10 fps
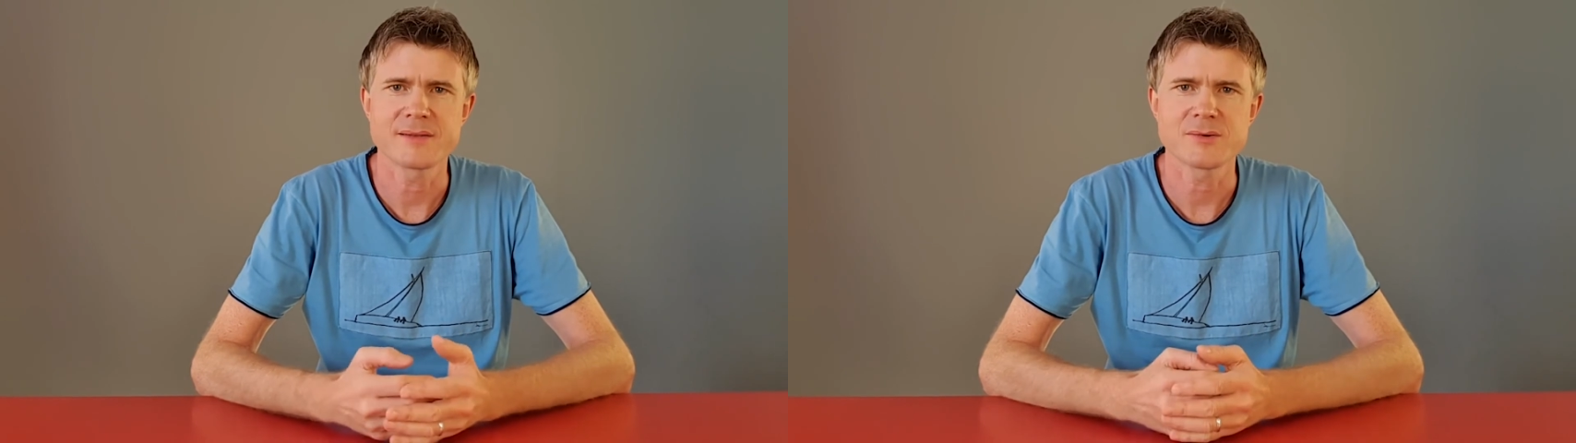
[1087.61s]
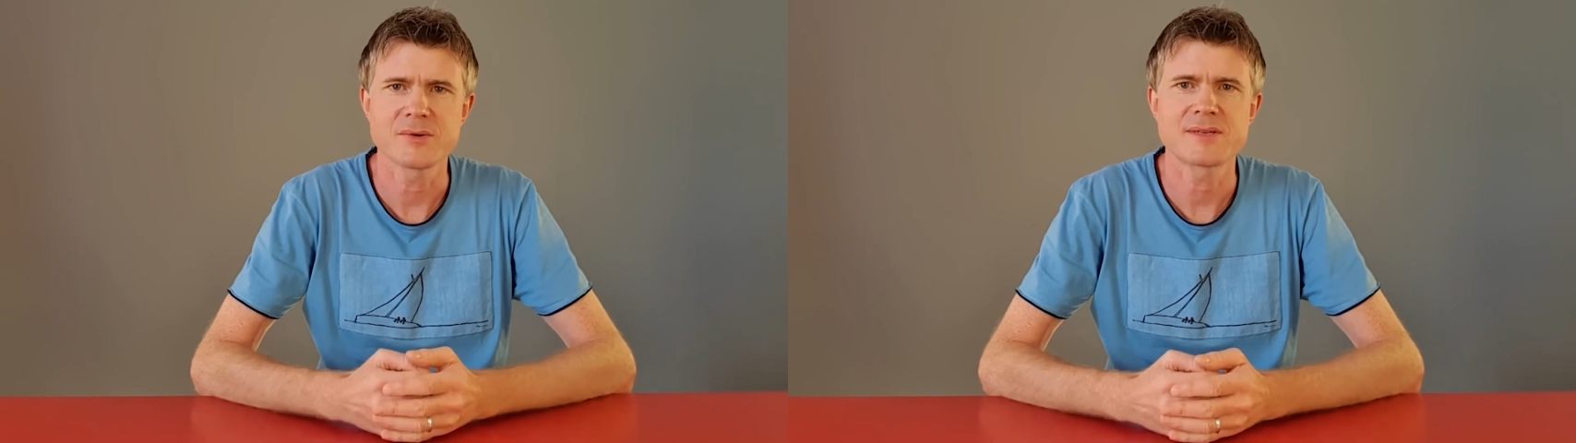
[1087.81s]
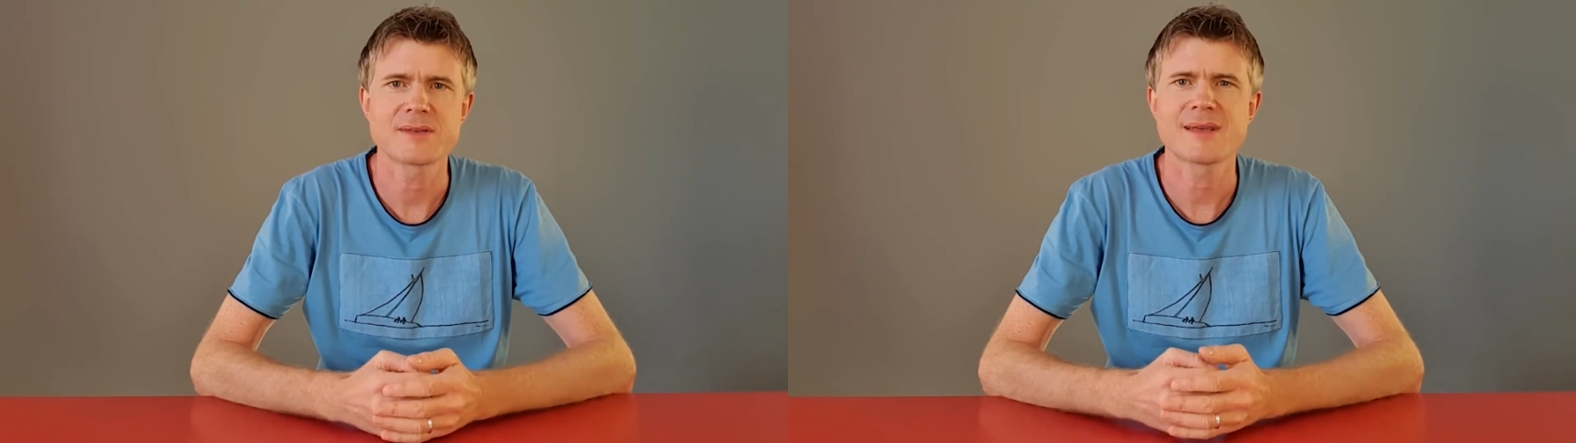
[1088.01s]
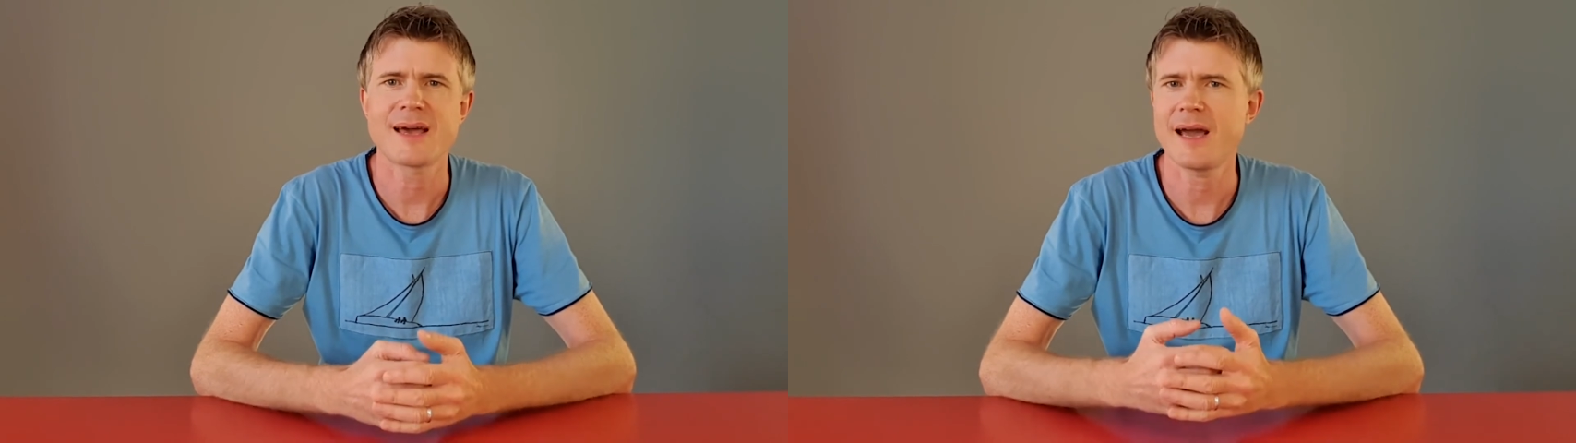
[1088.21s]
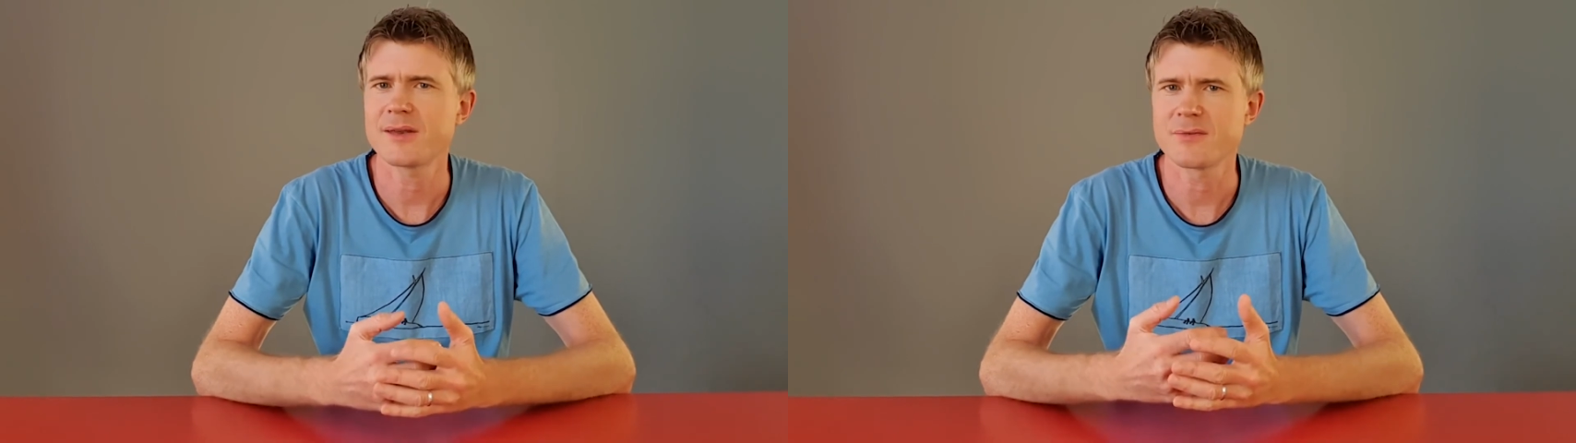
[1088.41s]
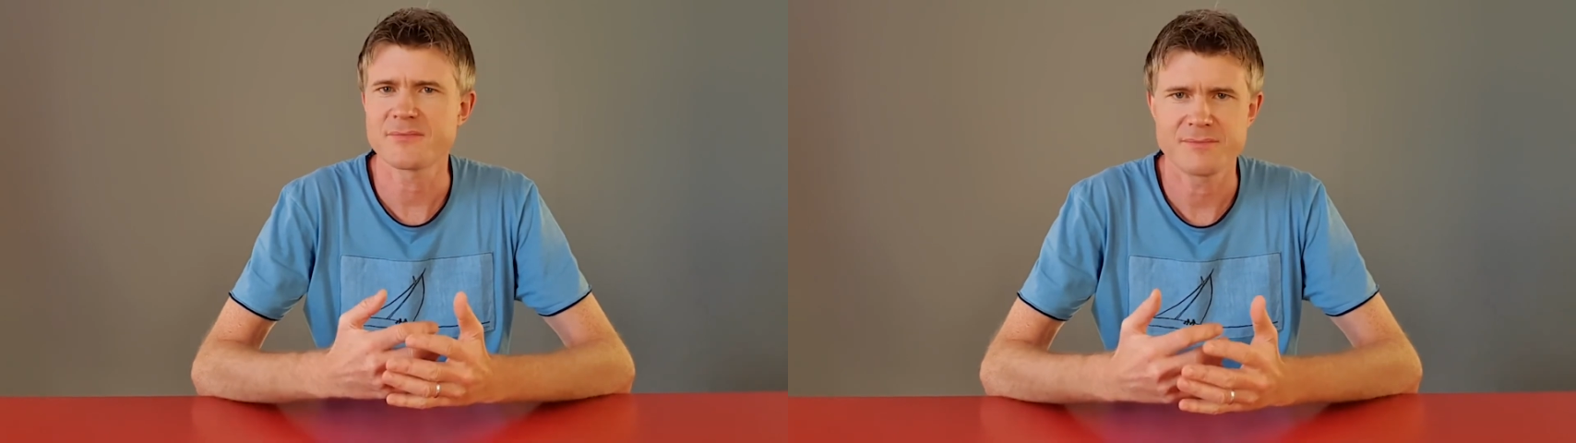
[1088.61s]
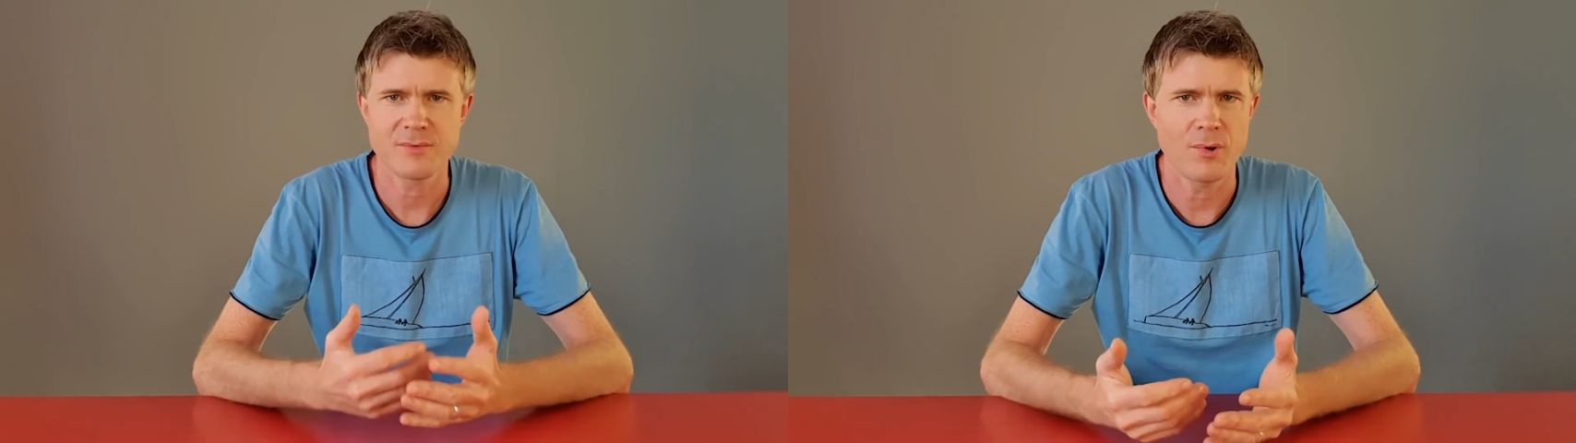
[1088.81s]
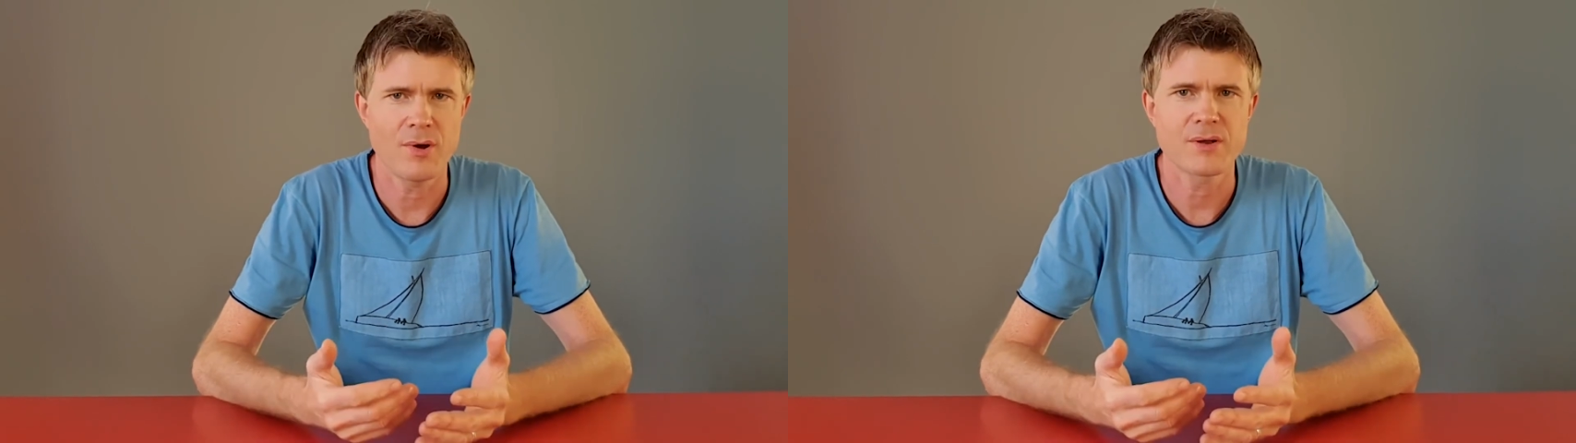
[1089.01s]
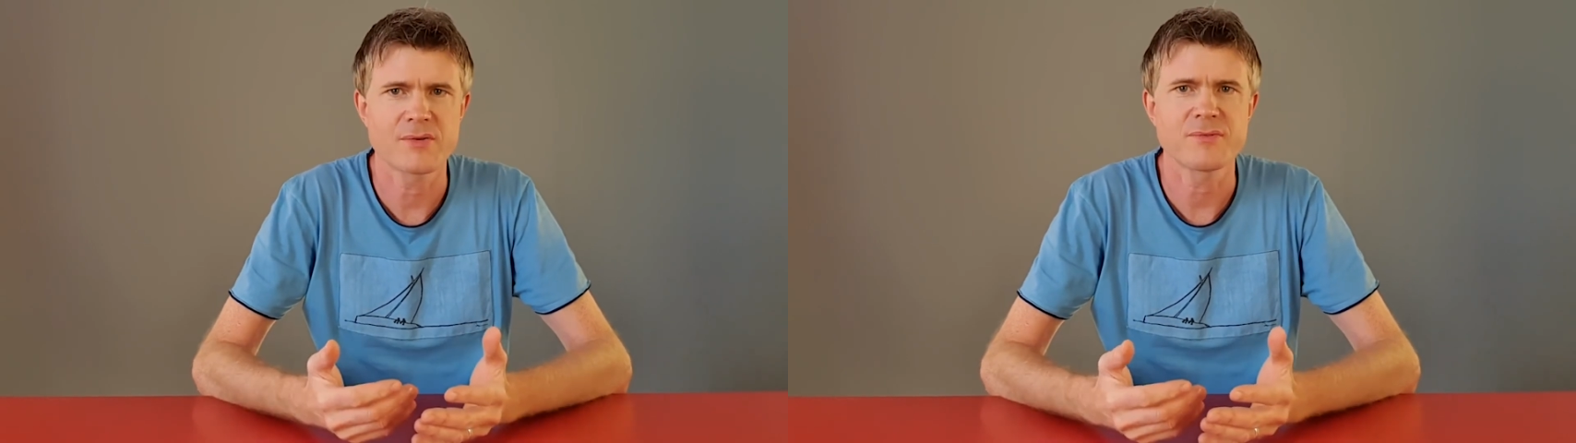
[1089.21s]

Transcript: so it kind of learned